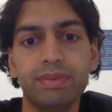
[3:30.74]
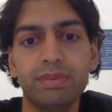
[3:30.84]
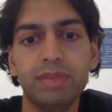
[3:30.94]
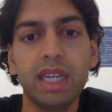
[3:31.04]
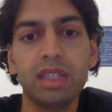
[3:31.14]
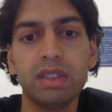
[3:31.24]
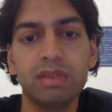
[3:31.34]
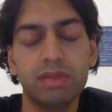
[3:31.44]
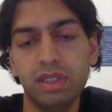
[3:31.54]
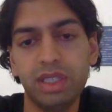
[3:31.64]
yeah,
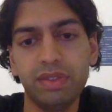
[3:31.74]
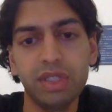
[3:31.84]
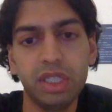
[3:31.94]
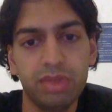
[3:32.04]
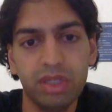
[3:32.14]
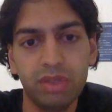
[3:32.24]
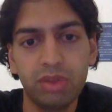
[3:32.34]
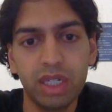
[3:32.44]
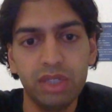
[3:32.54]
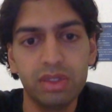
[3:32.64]
it's even cheaper than
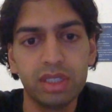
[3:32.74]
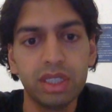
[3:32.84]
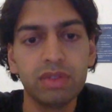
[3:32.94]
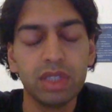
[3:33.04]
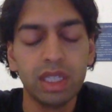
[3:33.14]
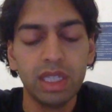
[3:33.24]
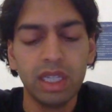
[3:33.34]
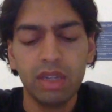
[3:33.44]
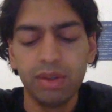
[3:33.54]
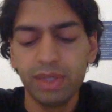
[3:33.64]
where I used to live.
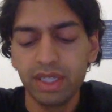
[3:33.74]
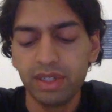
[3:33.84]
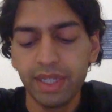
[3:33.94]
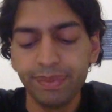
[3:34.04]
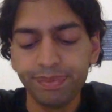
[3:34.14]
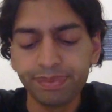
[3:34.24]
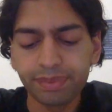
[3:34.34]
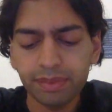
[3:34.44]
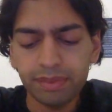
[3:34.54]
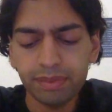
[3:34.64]
What was I going to say?
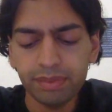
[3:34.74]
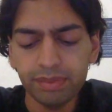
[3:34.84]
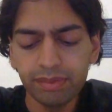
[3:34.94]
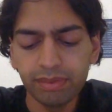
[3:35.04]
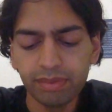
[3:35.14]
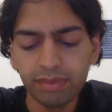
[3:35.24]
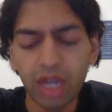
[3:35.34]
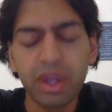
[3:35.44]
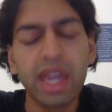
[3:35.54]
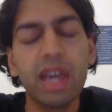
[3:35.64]

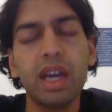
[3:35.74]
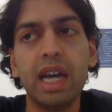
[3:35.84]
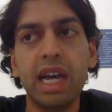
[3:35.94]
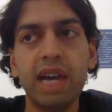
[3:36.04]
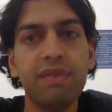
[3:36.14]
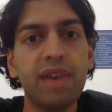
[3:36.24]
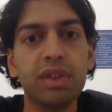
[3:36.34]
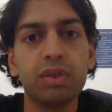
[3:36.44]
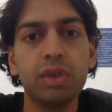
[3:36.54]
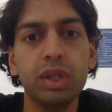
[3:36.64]
Oh yeah, I found
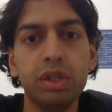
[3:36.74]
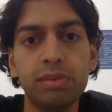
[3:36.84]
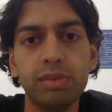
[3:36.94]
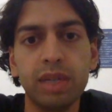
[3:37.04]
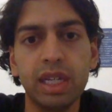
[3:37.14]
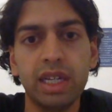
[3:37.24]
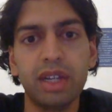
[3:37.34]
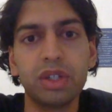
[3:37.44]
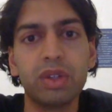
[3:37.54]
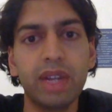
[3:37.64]
the room
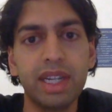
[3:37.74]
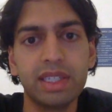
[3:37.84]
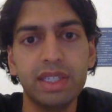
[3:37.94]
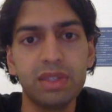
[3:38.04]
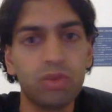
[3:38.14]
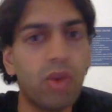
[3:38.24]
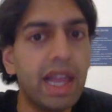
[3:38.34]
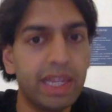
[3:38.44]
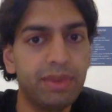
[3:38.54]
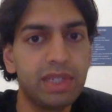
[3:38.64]
on Craigslist
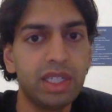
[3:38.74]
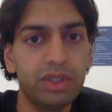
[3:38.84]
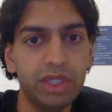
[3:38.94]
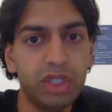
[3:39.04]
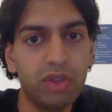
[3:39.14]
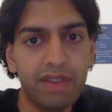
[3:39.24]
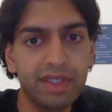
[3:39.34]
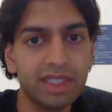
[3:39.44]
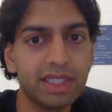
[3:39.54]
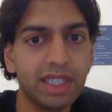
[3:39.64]
while I was literally
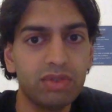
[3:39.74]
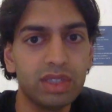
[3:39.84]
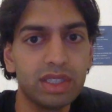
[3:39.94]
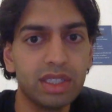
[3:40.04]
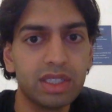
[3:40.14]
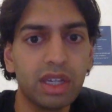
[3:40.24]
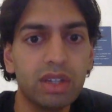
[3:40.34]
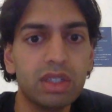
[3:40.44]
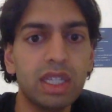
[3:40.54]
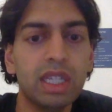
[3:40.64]
driving to San
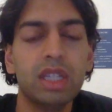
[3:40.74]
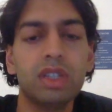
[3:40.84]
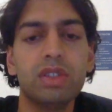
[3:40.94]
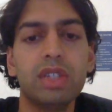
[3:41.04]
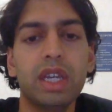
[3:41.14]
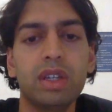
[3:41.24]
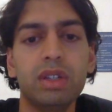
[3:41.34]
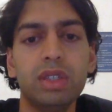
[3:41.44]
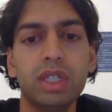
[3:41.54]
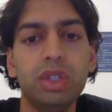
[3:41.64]
Francisco. So,
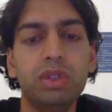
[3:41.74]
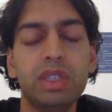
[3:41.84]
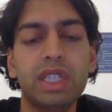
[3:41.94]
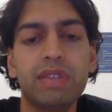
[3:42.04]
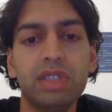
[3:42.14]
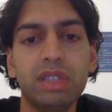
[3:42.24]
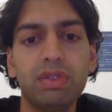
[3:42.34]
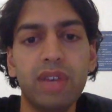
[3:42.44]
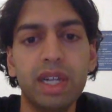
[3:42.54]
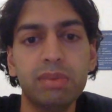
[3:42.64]
you can definitely
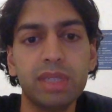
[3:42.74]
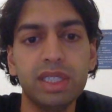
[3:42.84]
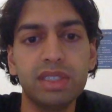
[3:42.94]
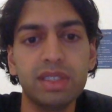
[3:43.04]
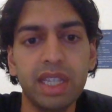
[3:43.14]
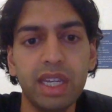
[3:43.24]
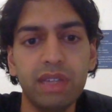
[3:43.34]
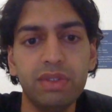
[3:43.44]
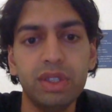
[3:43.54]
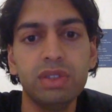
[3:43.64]
find a place to stay
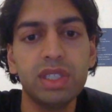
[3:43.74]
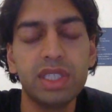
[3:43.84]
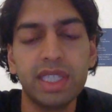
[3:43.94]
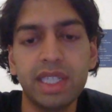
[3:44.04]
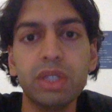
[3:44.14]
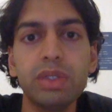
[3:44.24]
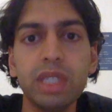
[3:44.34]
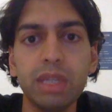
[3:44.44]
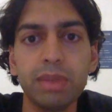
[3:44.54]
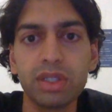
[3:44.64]
if you just send out those
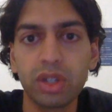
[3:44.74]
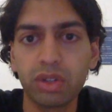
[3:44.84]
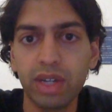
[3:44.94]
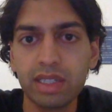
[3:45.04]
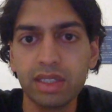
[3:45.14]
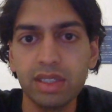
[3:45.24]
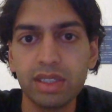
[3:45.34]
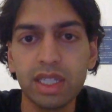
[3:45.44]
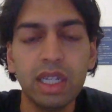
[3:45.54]
emails on Craigslist.